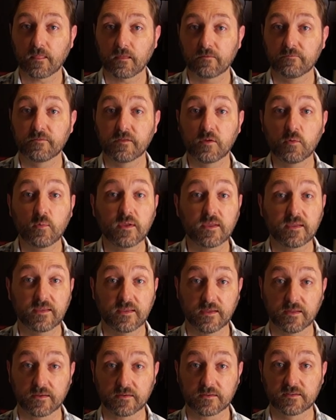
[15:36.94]
viewing
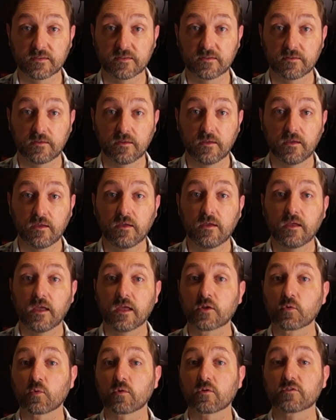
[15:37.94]
kit
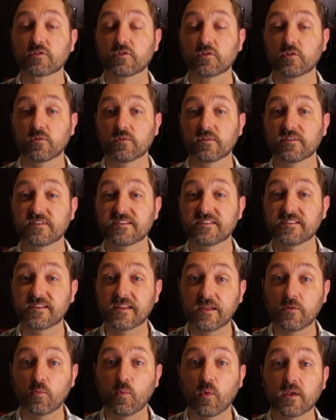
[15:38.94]
in order to
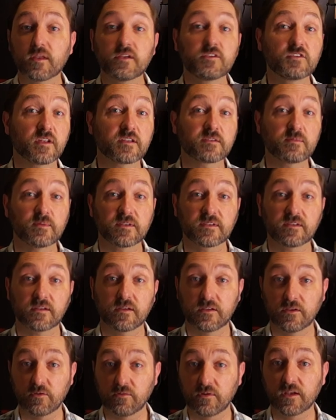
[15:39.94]
see what adjustments
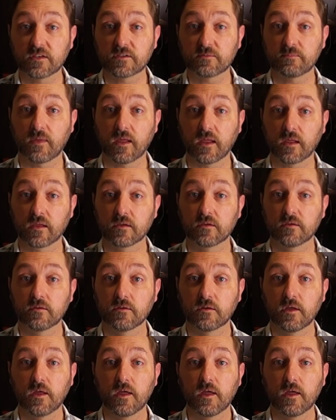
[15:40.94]
you need to make.